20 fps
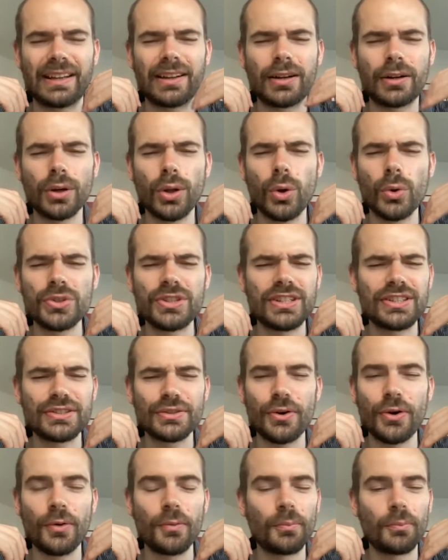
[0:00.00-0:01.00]
closes
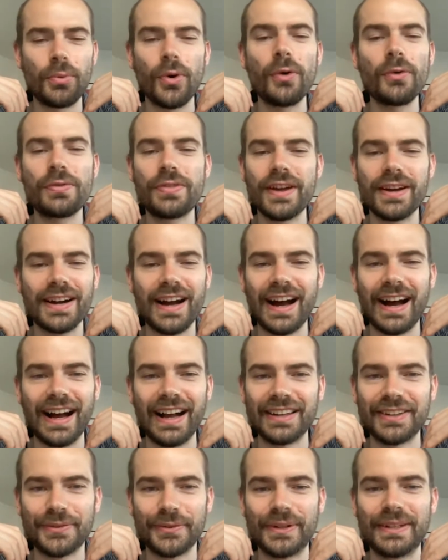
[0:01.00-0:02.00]
both their
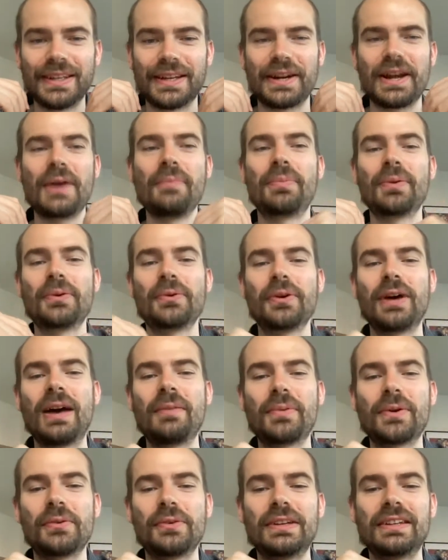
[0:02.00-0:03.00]
eyes when they're
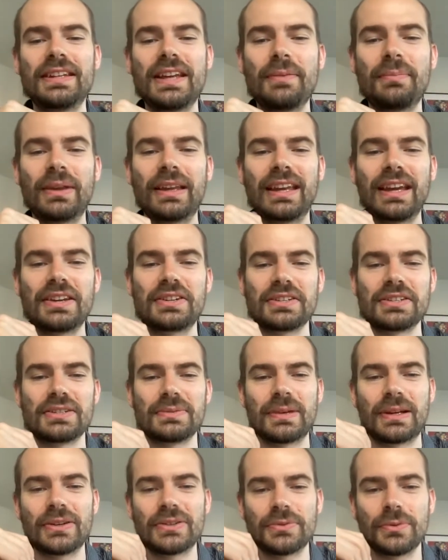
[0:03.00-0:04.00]
approving the applications,
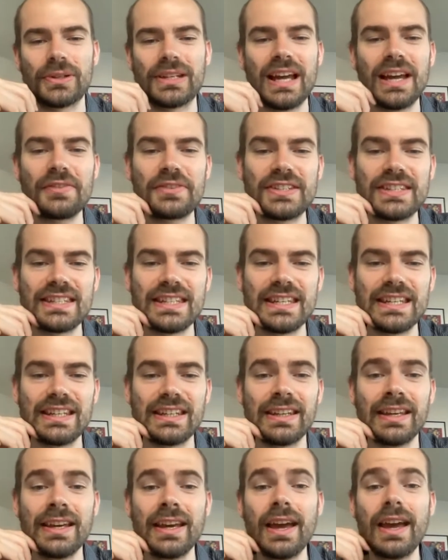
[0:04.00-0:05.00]
because what I've
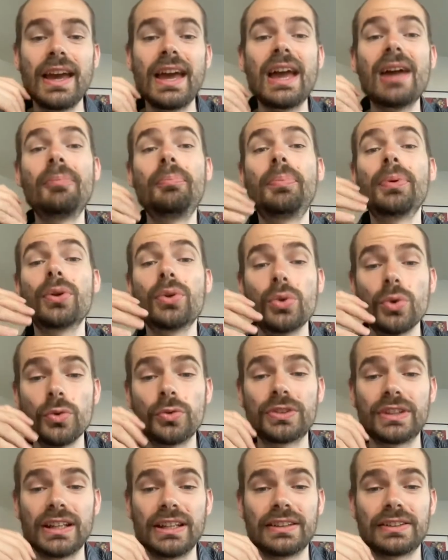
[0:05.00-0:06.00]
seen
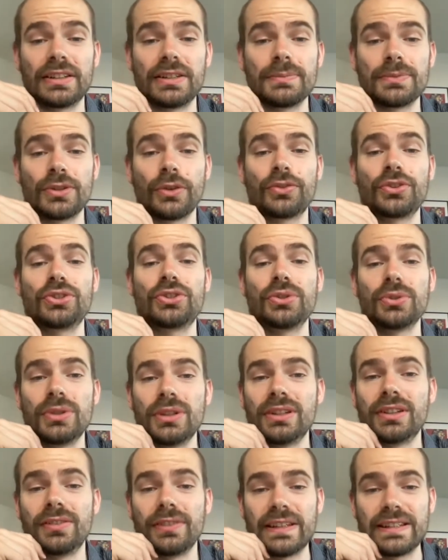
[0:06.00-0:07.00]
approved in terms of
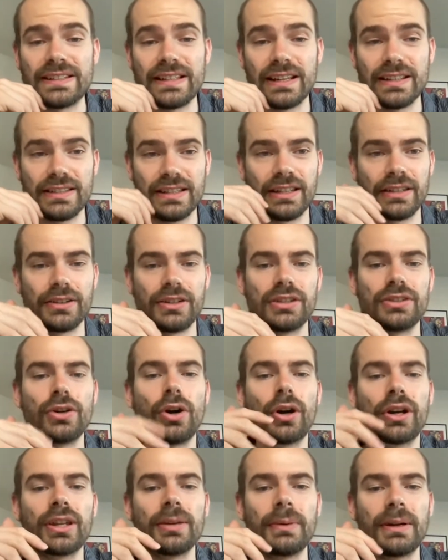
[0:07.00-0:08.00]
student visas and the
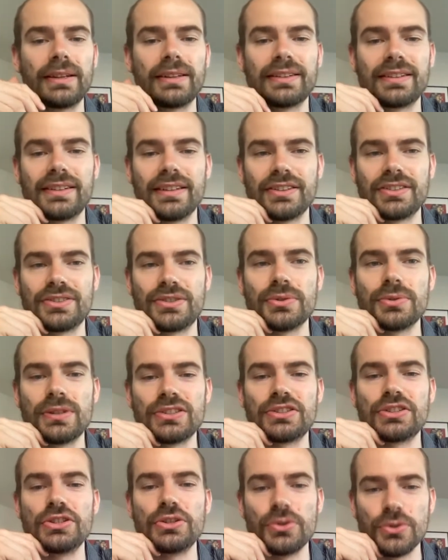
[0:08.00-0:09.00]
documents the
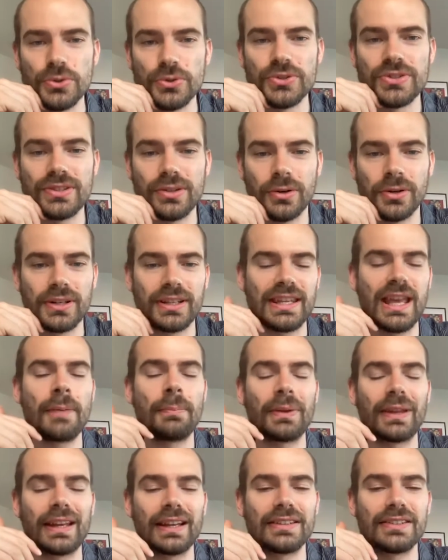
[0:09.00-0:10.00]
students used or the
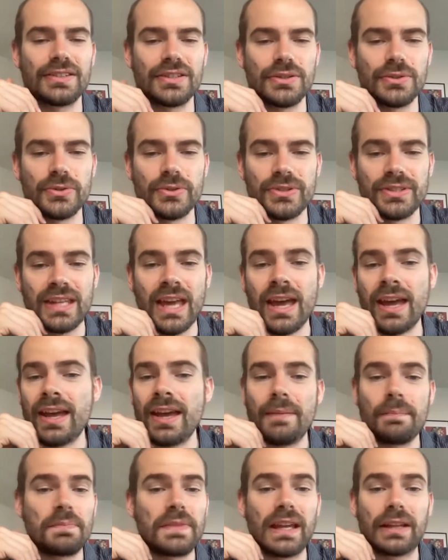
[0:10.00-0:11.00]
applicants used,
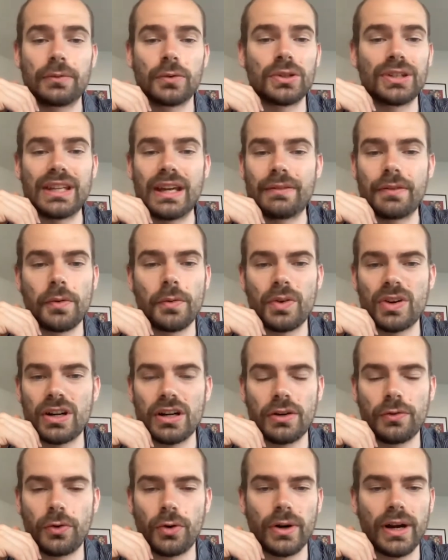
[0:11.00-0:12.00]
that would never
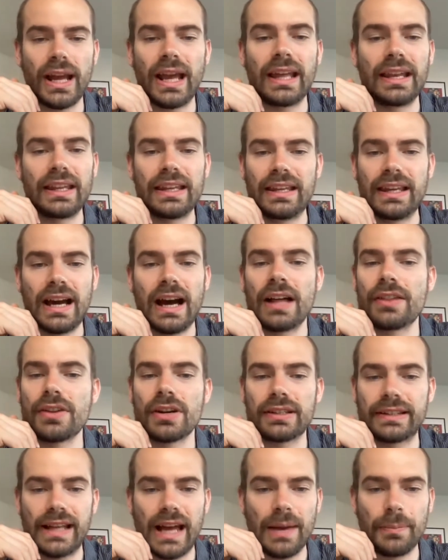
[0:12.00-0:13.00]
work for any other
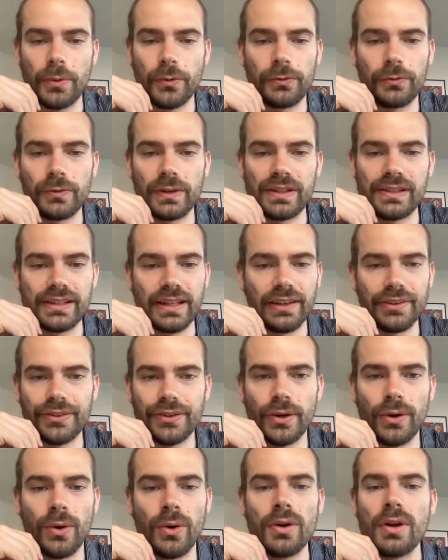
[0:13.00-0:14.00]
type of visa.
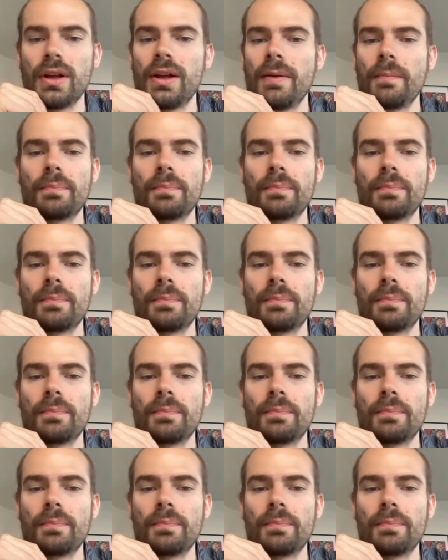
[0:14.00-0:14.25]
So